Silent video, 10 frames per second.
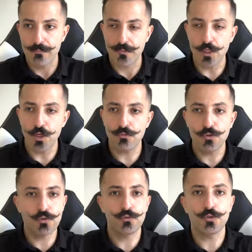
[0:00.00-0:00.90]

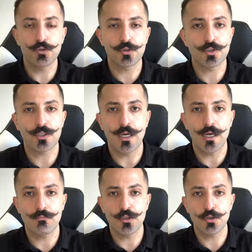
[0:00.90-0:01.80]
you could,
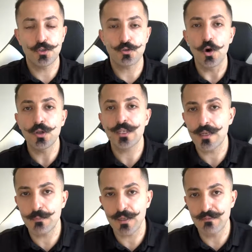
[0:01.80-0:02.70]
you're only
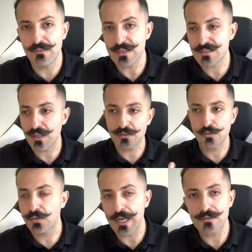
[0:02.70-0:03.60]
going to be investing
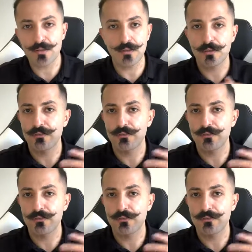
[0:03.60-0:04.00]
$2,000 to